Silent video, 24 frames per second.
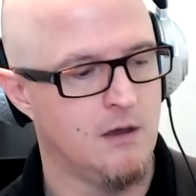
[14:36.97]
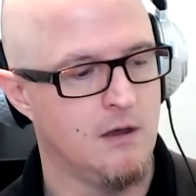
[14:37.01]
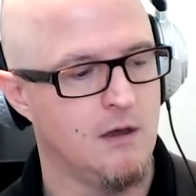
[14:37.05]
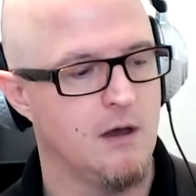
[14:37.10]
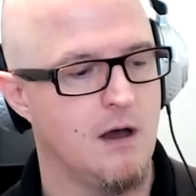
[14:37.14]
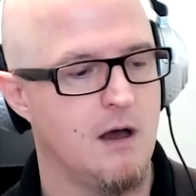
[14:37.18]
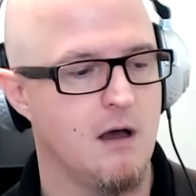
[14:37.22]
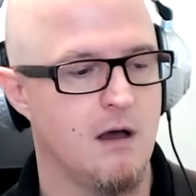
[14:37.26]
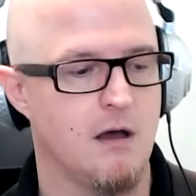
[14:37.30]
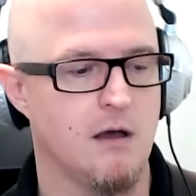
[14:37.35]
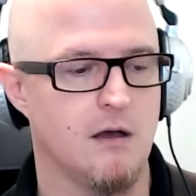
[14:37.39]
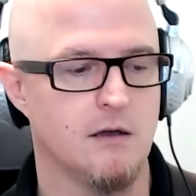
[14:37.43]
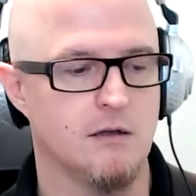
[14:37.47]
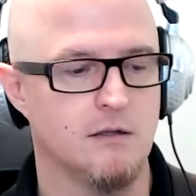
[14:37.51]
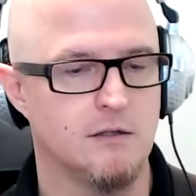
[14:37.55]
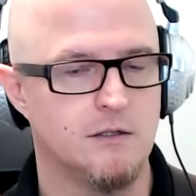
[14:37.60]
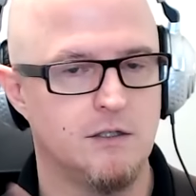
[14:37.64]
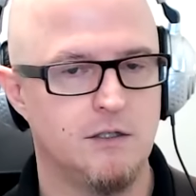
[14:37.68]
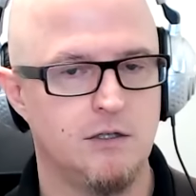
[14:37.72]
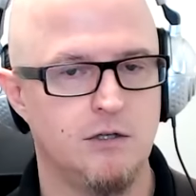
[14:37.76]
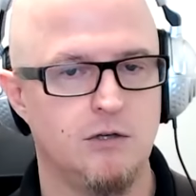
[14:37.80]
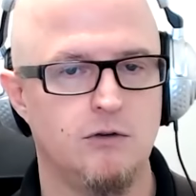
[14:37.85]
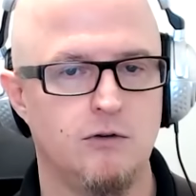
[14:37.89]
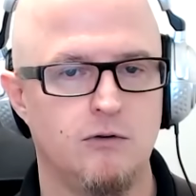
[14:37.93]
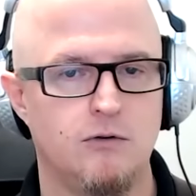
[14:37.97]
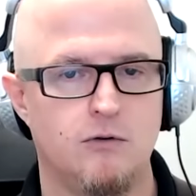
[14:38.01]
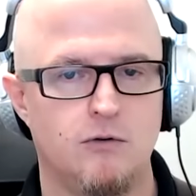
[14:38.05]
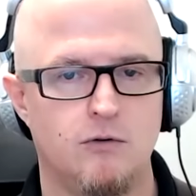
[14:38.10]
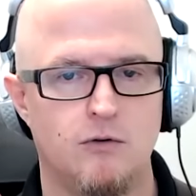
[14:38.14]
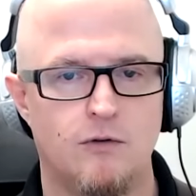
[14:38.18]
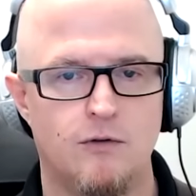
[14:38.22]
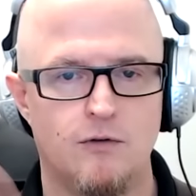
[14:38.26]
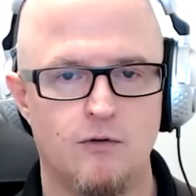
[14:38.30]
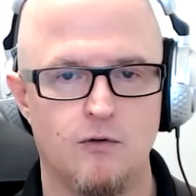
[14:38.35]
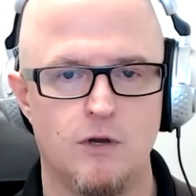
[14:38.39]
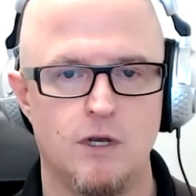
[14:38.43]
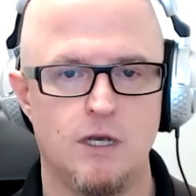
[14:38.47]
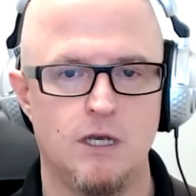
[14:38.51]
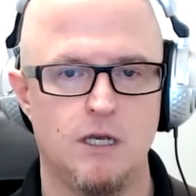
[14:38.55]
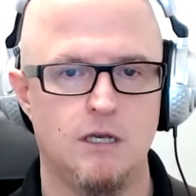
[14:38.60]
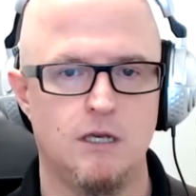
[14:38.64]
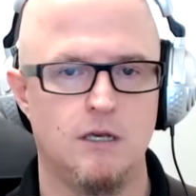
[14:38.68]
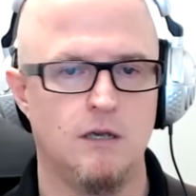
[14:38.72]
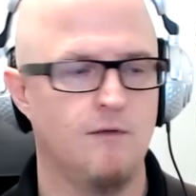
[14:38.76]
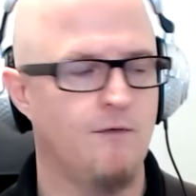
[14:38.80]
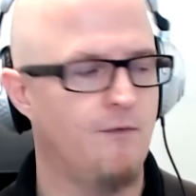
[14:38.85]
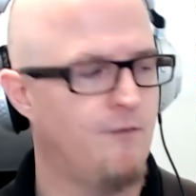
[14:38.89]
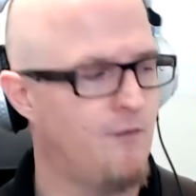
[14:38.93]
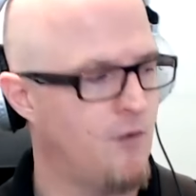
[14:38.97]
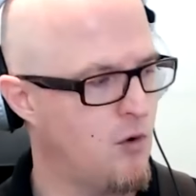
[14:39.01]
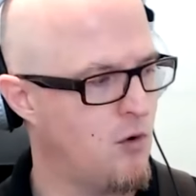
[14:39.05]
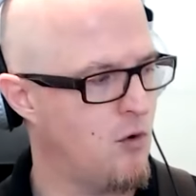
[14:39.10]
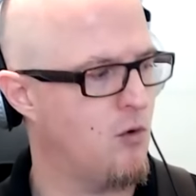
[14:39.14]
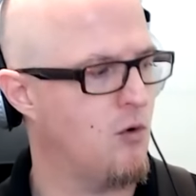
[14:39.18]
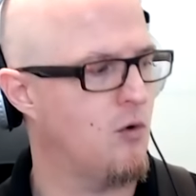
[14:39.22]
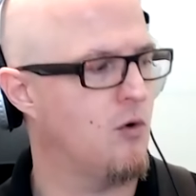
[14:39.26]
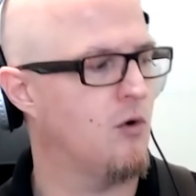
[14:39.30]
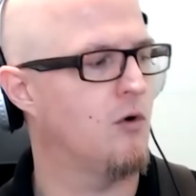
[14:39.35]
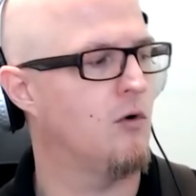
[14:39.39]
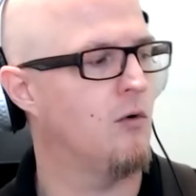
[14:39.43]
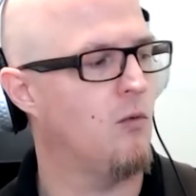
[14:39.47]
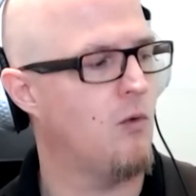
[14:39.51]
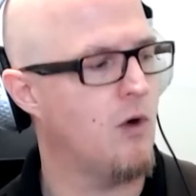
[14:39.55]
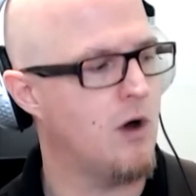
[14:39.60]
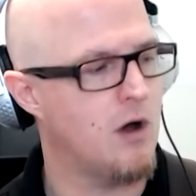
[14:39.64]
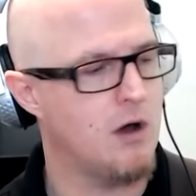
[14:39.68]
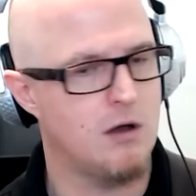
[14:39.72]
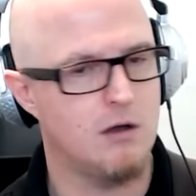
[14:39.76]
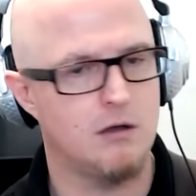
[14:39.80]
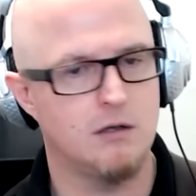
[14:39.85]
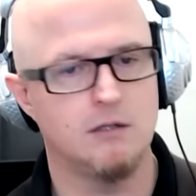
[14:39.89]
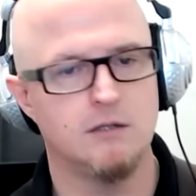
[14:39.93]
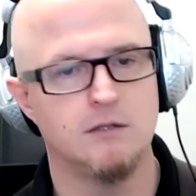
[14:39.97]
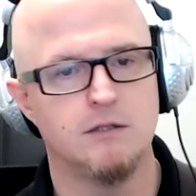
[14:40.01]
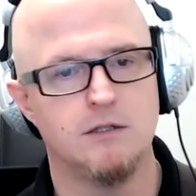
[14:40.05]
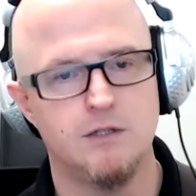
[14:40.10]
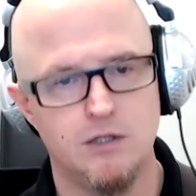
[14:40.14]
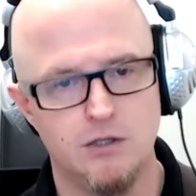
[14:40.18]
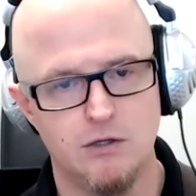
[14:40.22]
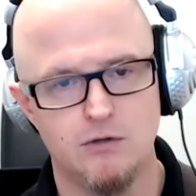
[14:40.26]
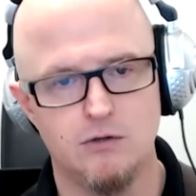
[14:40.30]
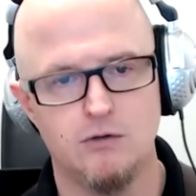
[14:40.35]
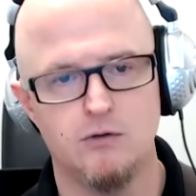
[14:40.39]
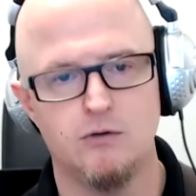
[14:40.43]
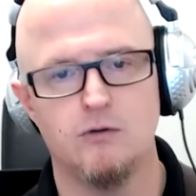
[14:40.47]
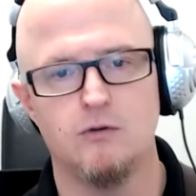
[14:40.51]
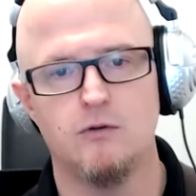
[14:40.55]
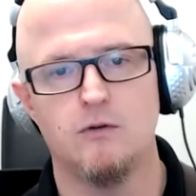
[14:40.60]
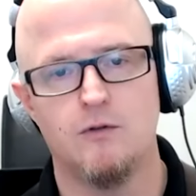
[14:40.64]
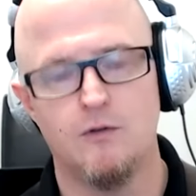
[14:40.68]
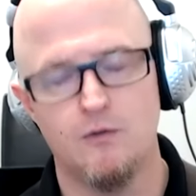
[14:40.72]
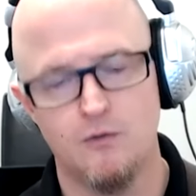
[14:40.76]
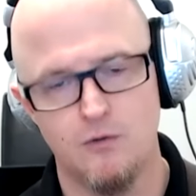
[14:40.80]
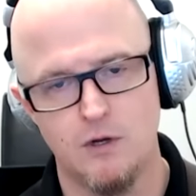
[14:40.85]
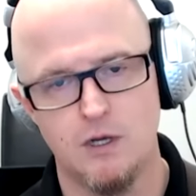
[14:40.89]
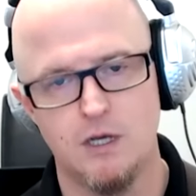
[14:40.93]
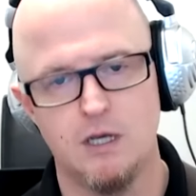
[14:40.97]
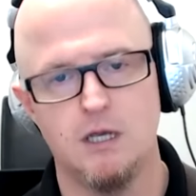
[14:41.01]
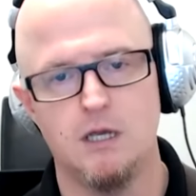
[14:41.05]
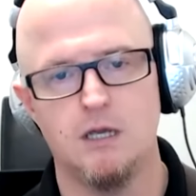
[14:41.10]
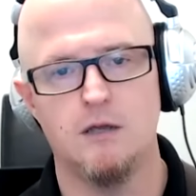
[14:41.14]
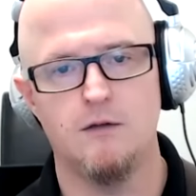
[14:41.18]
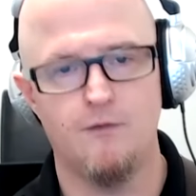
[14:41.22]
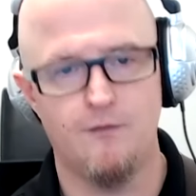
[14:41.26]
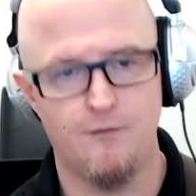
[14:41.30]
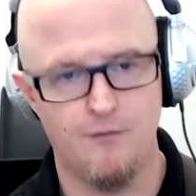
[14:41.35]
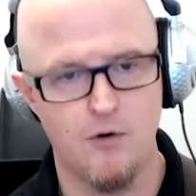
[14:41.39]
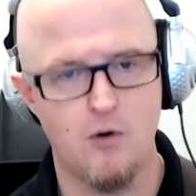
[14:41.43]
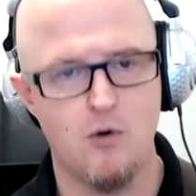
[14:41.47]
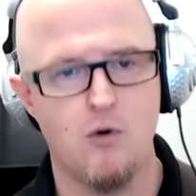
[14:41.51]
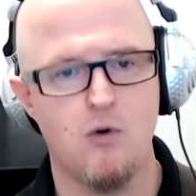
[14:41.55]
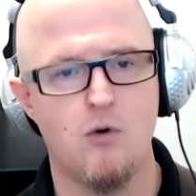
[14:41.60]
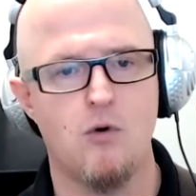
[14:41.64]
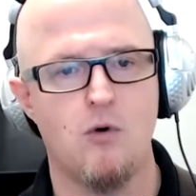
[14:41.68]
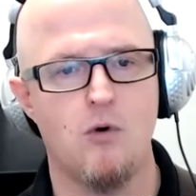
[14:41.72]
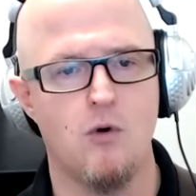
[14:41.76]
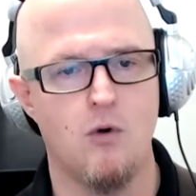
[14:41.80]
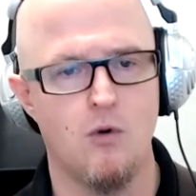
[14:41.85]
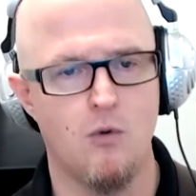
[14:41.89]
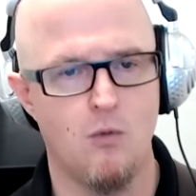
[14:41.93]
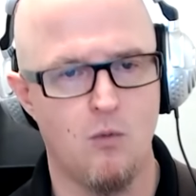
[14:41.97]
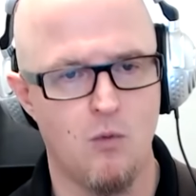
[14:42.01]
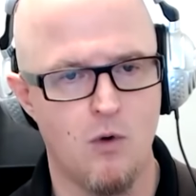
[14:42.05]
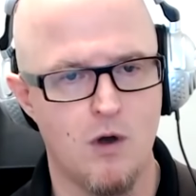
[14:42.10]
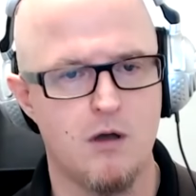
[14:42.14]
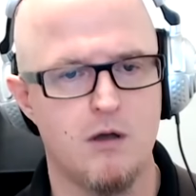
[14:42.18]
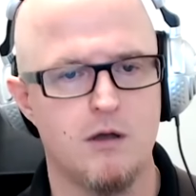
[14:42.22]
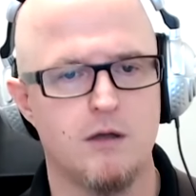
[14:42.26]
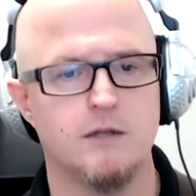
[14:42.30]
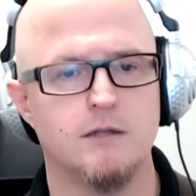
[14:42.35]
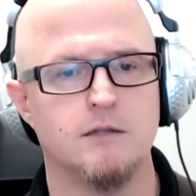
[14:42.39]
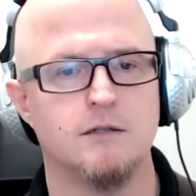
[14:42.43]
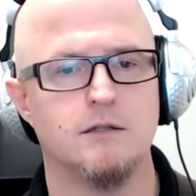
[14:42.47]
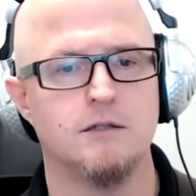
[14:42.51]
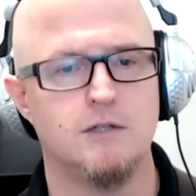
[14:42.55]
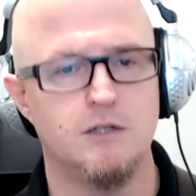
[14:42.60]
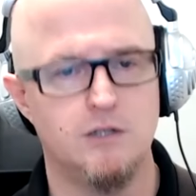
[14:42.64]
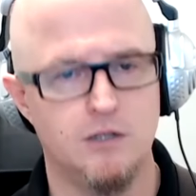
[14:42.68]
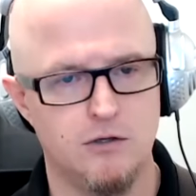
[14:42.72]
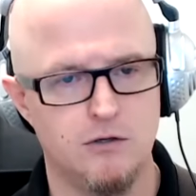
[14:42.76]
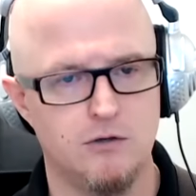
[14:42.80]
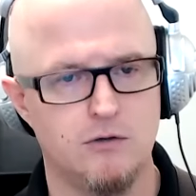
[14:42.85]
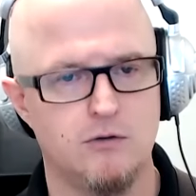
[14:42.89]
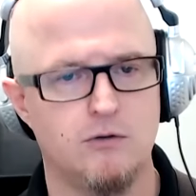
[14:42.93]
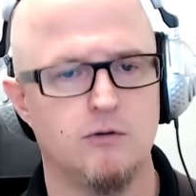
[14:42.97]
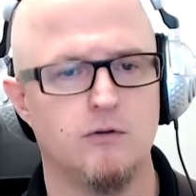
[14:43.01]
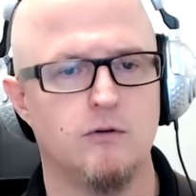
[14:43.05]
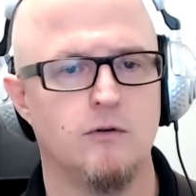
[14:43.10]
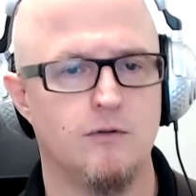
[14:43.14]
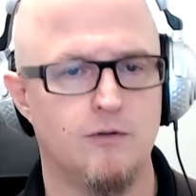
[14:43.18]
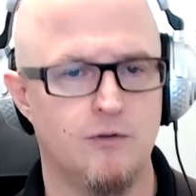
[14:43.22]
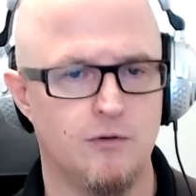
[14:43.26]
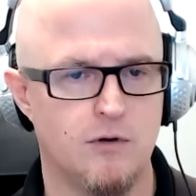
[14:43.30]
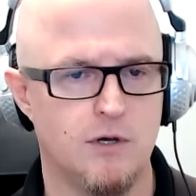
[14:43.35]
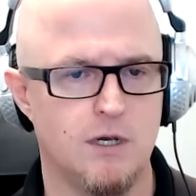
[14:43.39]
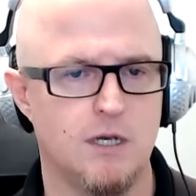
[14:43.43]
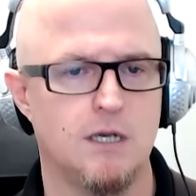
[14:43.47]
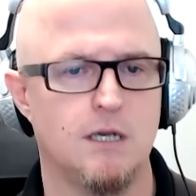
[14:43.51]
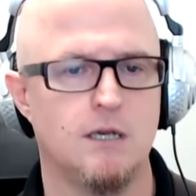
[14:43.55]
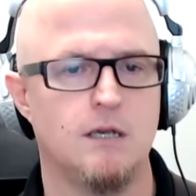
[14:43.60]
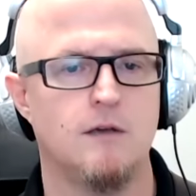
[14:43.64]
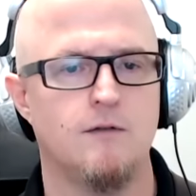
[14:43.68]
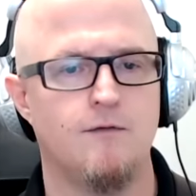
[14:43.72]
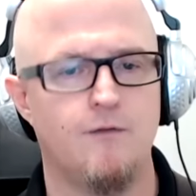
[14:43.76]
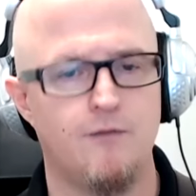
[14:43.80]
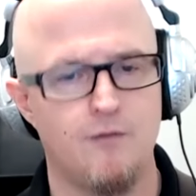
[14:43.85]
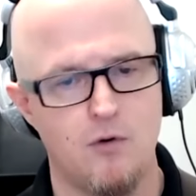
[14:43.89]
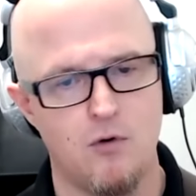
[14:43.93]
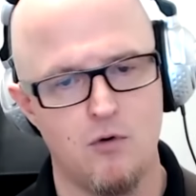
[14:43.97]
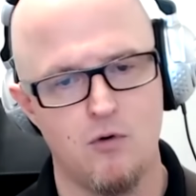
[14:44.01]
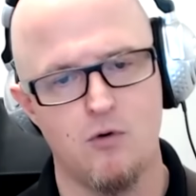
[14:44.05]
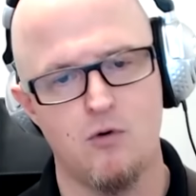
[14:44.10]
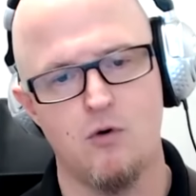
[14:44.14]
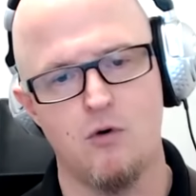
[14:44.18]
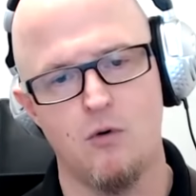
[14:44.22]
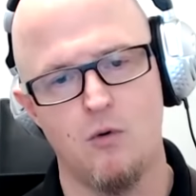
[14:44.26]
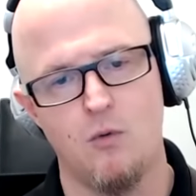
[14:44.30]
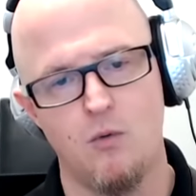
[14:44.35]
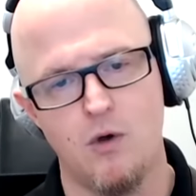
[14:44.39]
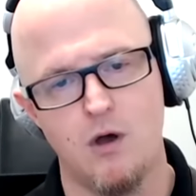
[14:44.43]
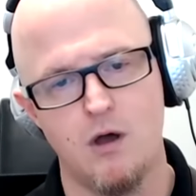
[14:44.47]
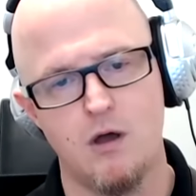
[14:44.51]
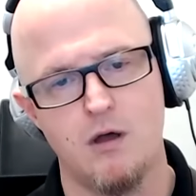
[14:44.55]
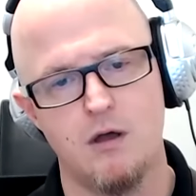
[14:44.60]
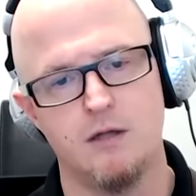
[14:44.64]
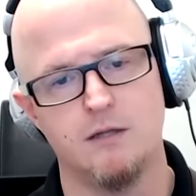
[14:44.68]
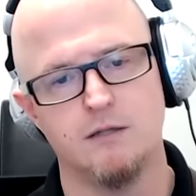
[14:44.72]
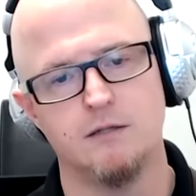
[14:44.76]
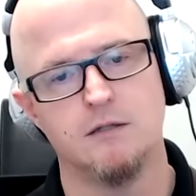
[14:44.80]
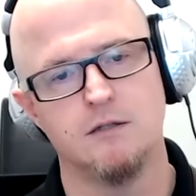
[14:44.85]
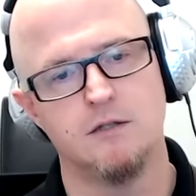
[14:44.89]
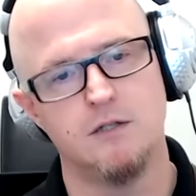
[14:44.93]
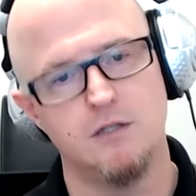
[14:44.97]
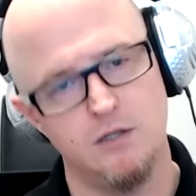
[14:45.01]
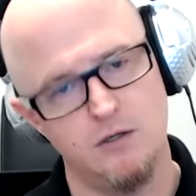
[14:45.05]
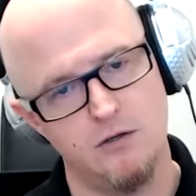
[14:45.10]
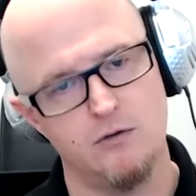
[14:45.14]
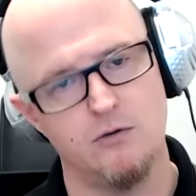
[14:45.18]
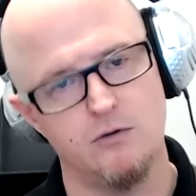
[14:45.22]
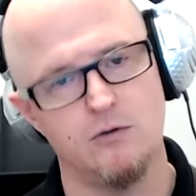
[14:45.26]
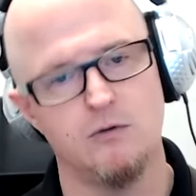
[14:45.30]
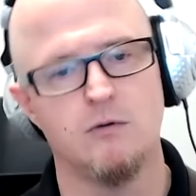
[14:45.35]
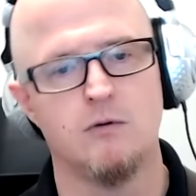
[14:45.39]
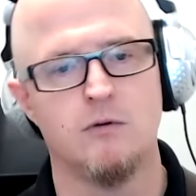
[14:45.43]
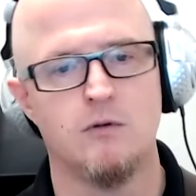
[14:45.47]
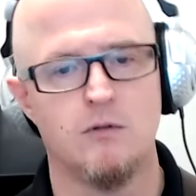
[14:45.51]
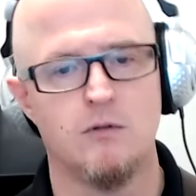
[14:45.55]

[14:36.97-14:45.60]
2, 3, 4, 1, 2, 3, 4, 1, 2, 3, 4, 1, 2,